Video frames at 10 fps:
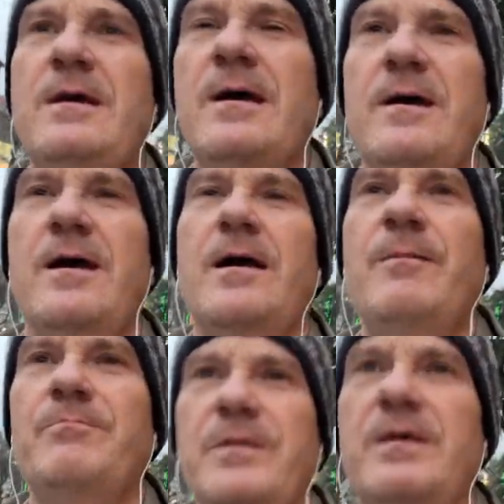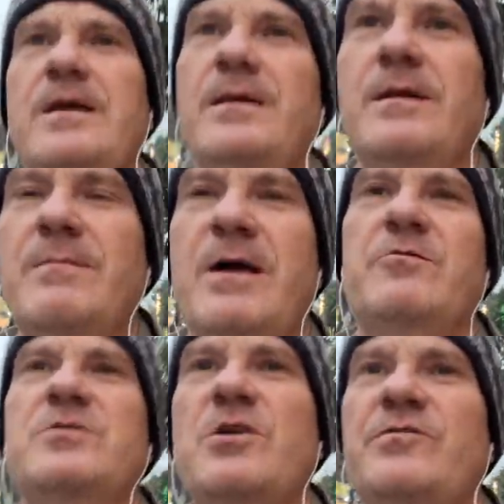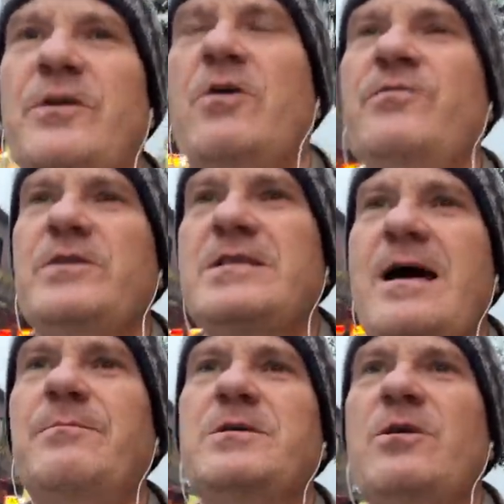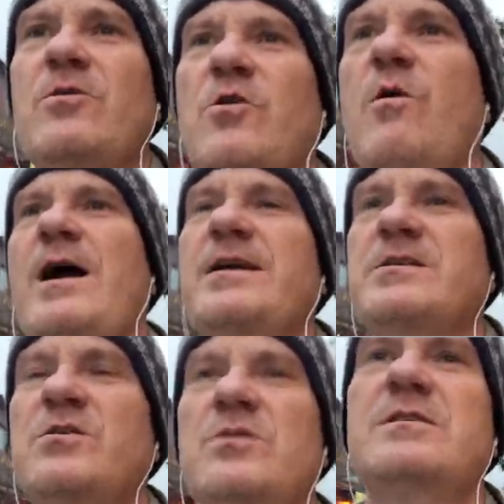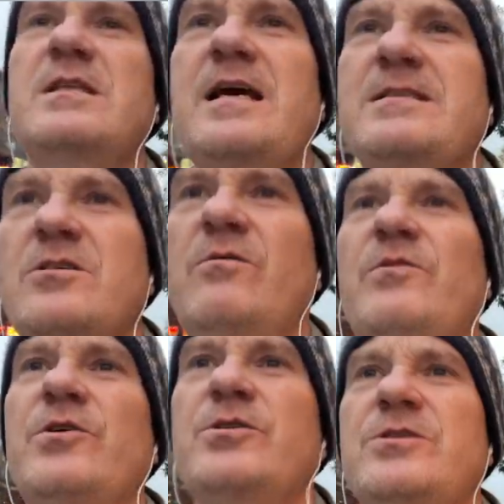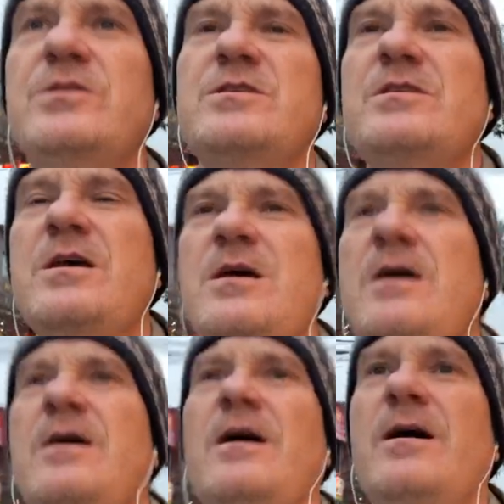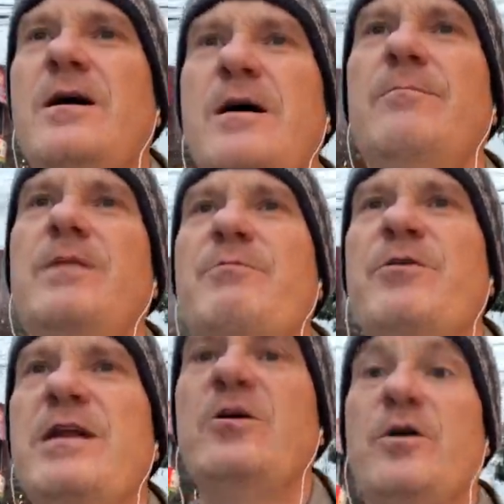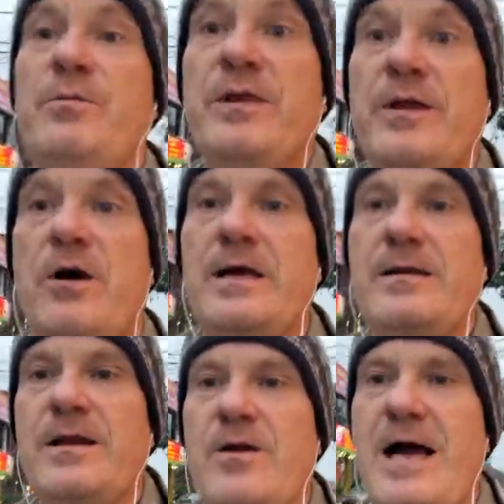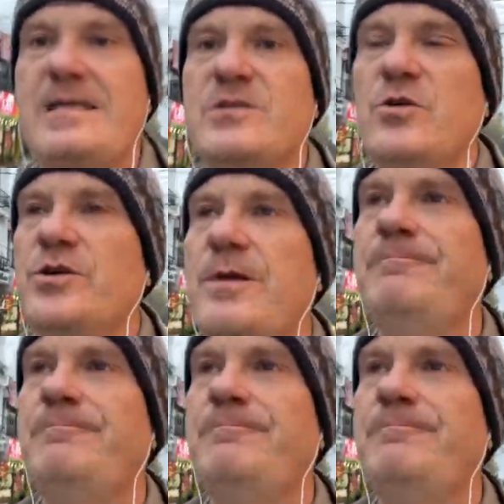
The Microsoft Office apps are not quite as good as the desktop versions. They're pretty good, but they're not as good.